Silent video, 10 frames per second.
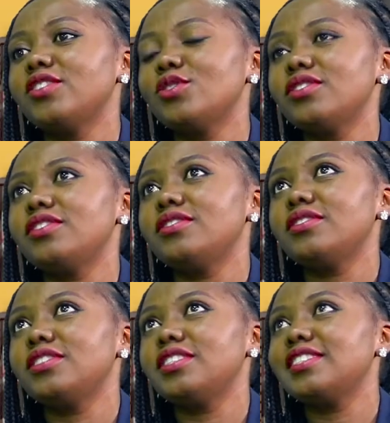to
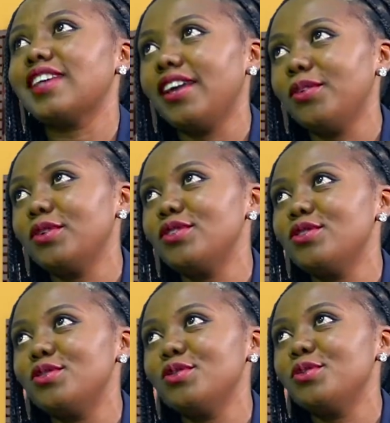decide what to
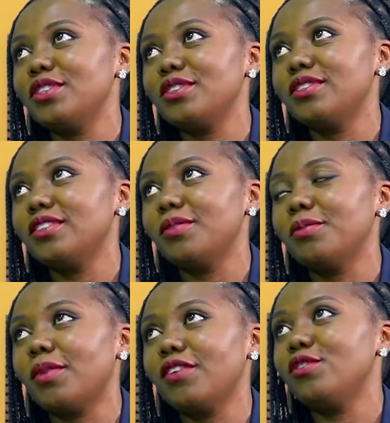do with
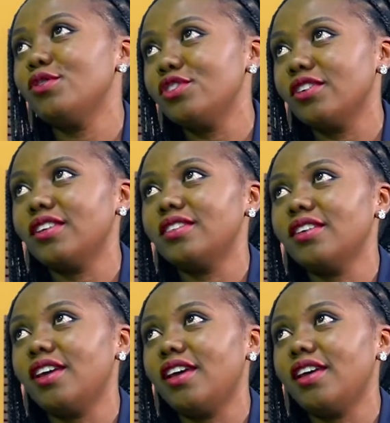my future,
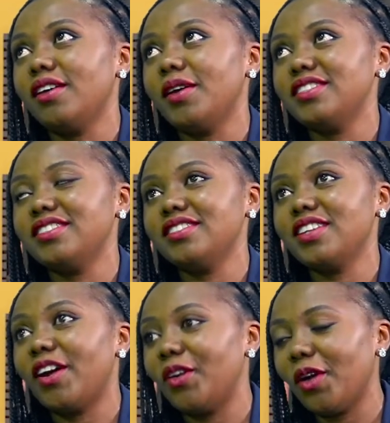as in
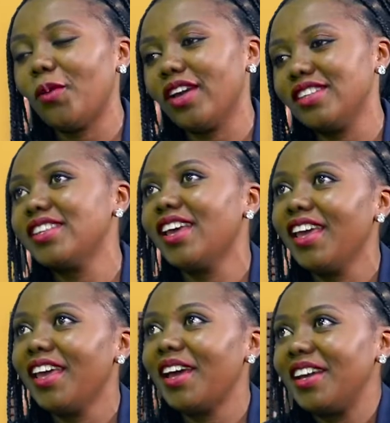career-wise,
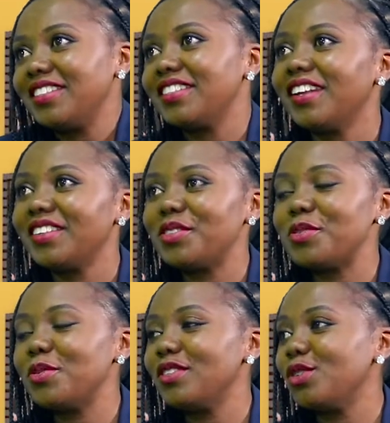I decided to
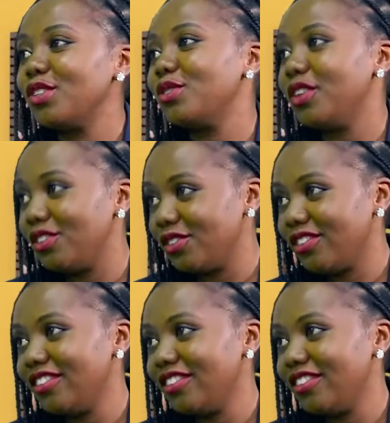go into education.